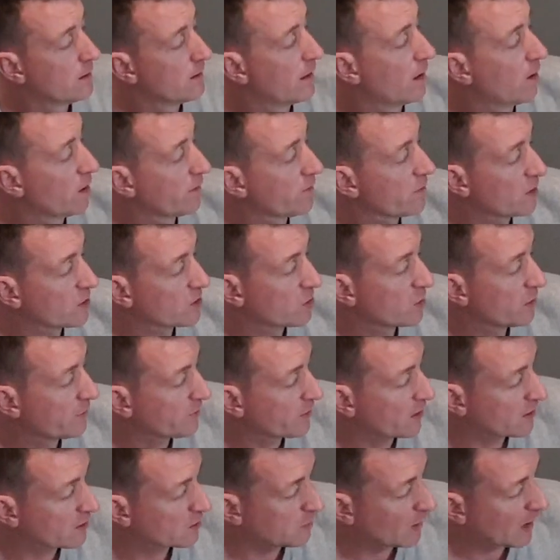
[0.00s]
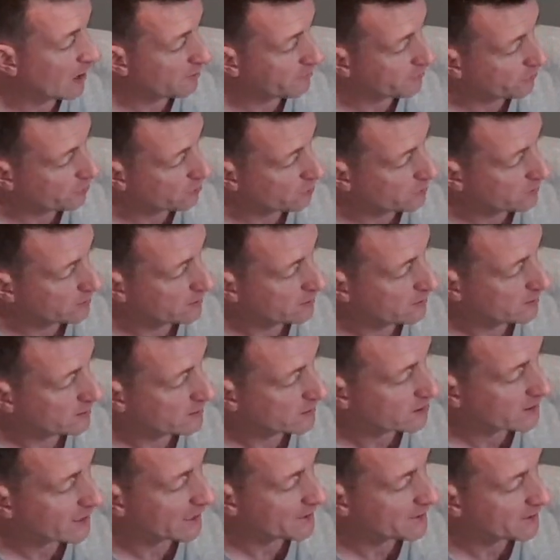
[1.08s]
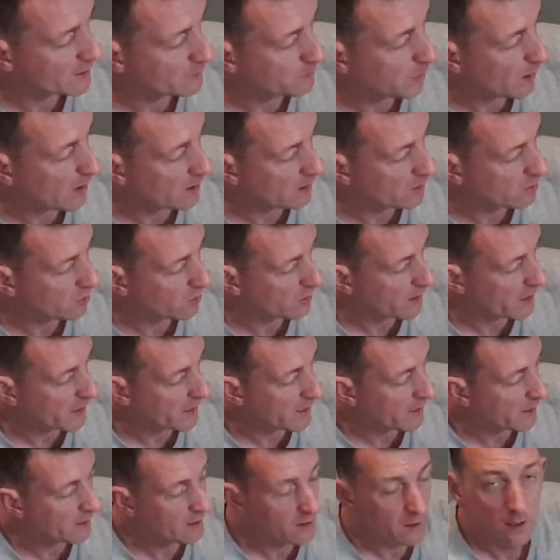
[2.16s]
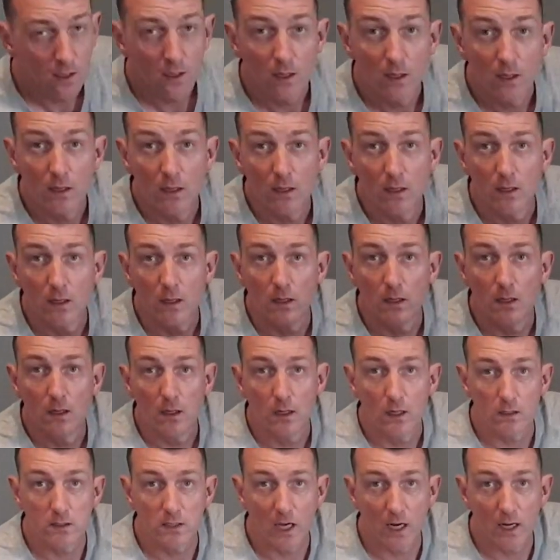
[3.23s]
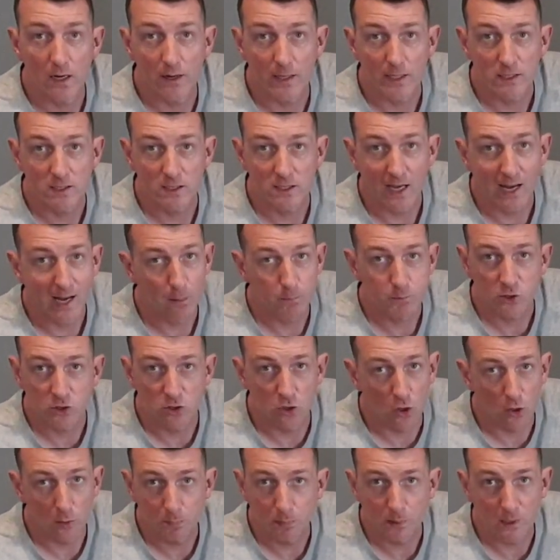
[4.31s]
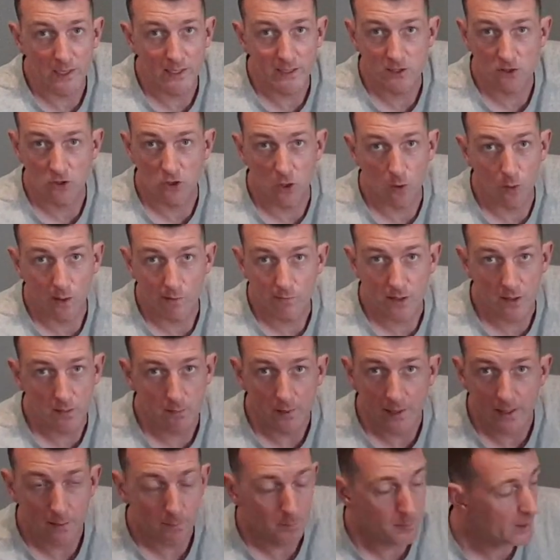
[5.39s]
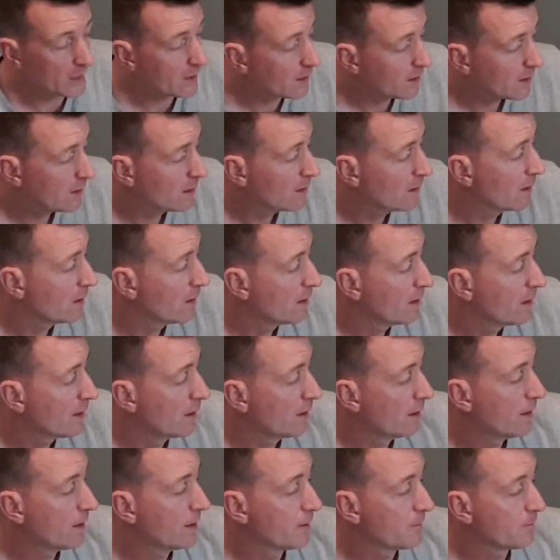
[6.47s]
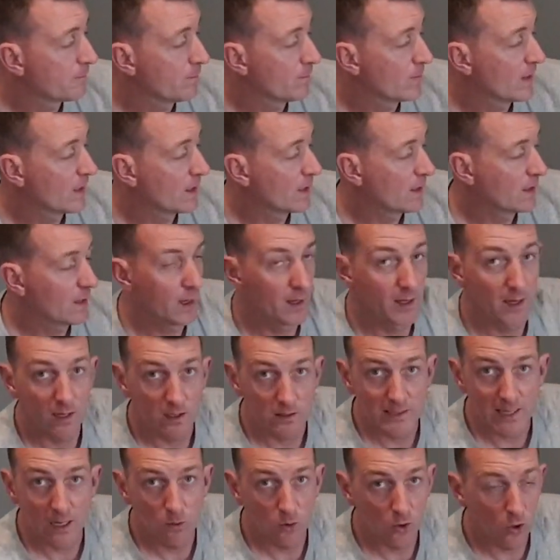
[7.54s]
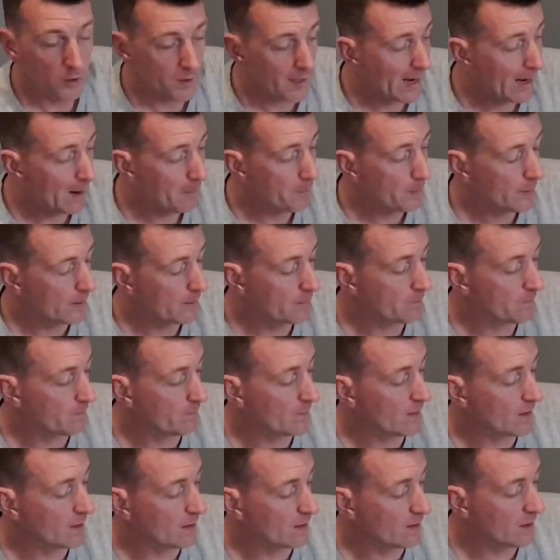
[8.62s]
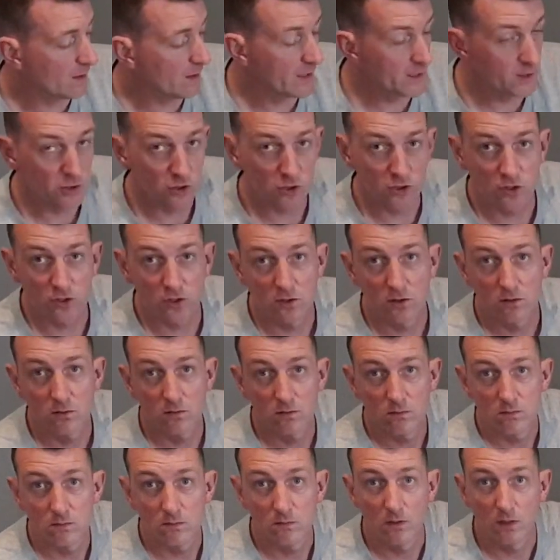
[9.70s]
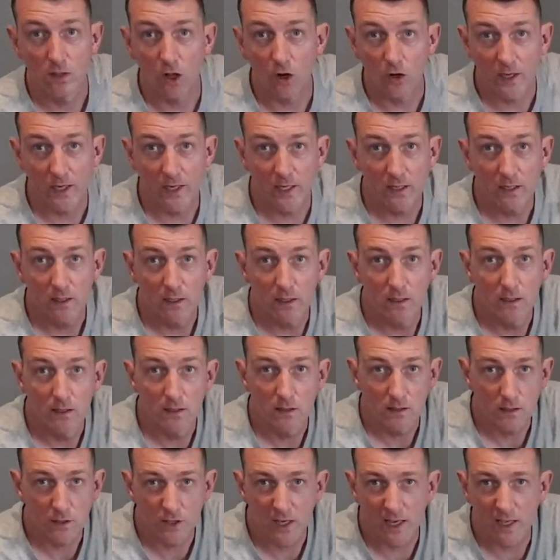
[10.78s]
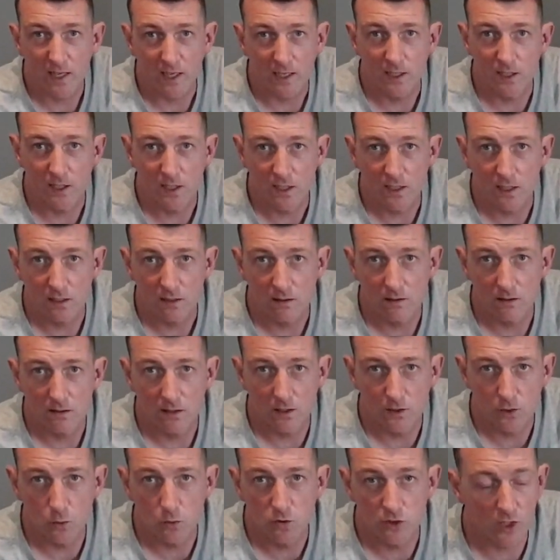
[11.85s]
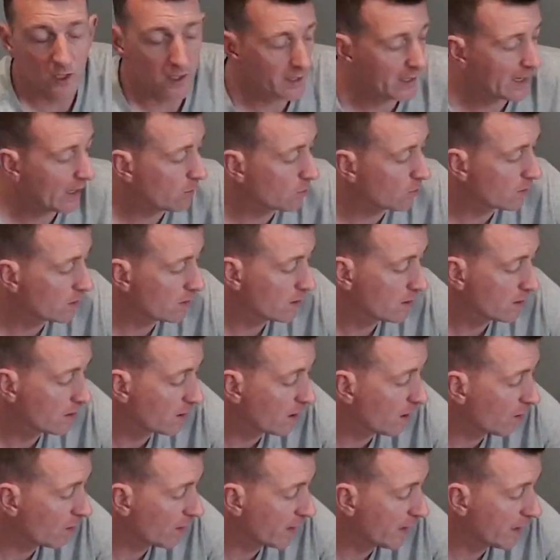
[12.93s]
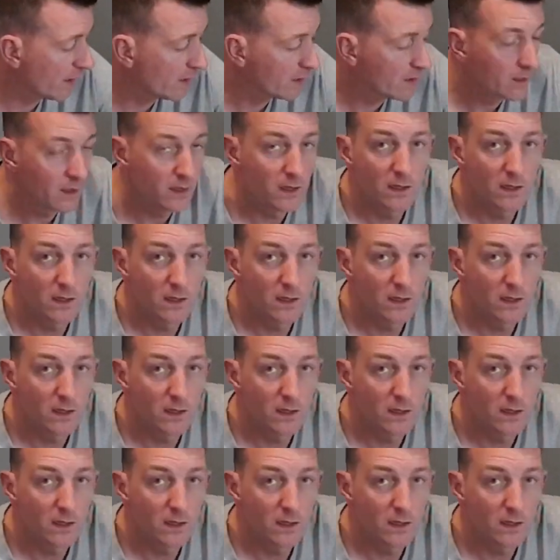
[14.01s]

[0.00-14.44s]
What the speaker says: Now all you've got to do if you've got a smartphone, you scan this barcode in here, they'll direct you to App Store, Play Store, wherever it may be, and then you'll download app, and you just log in, create like a user account, log in,